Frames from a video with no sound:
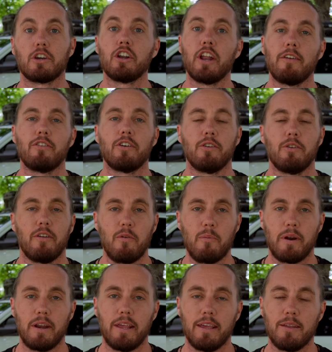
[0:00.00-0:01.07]
Good afternoon,
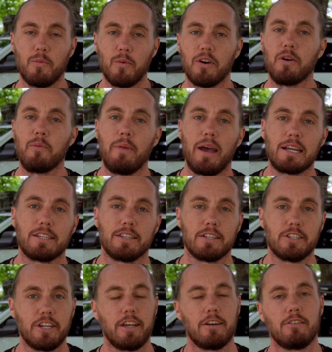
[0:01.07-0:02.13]
everybody, and welcome back to the
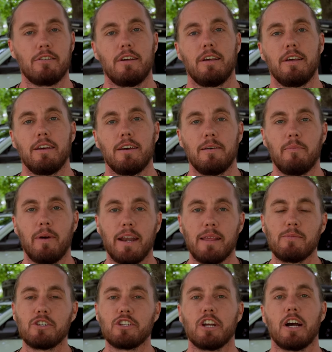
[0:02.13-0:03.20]
channel. My
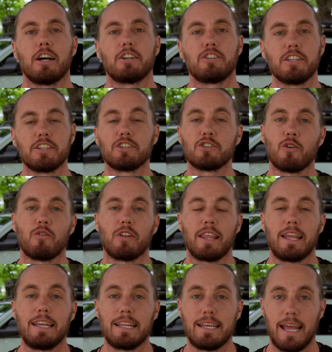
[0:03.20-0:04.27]
name is Josh. This is
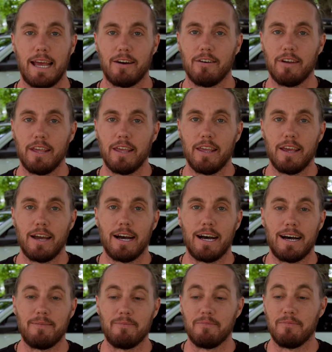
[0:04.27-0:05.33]
Overlanding Now.
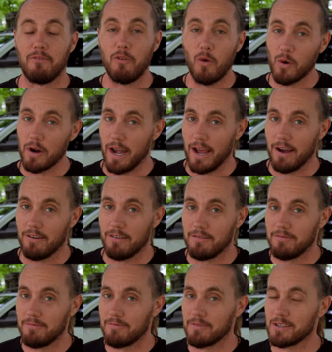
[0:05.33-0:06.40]
Um, for now,
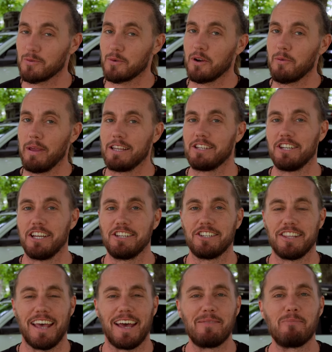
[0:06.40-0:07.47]
because we're going to make a change
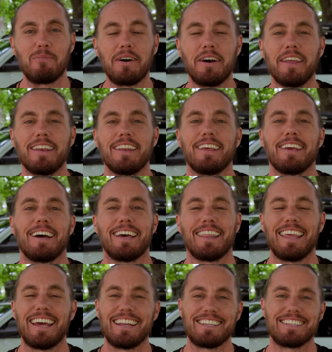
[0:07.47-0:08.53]
to that. But
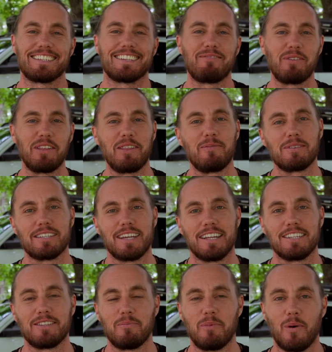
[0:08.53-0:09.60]
that is completely
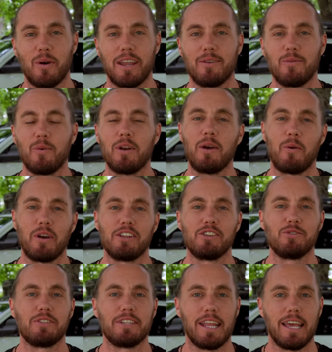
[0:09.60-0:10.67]
besides the point. What I want to
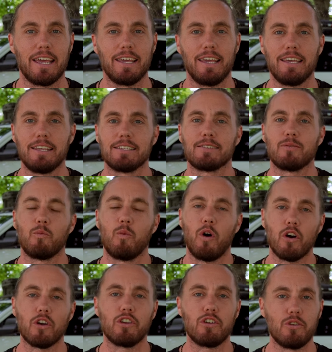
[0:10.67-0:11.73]
do today is
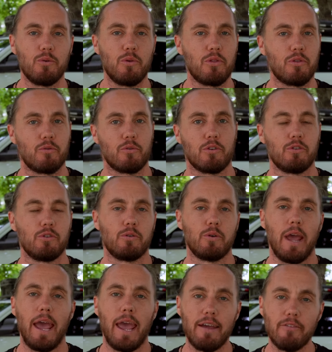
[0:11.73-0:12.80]
walk you through
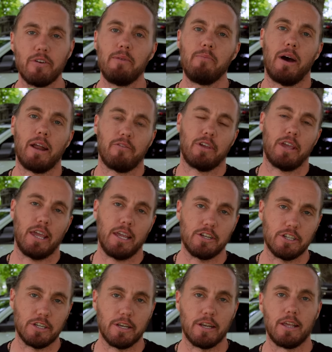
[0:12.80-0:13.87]
every
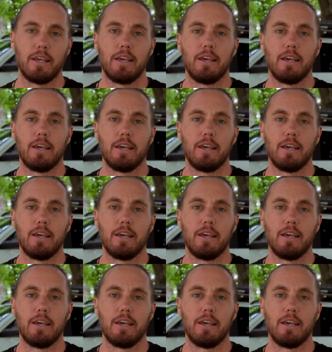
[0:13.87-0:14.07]
modification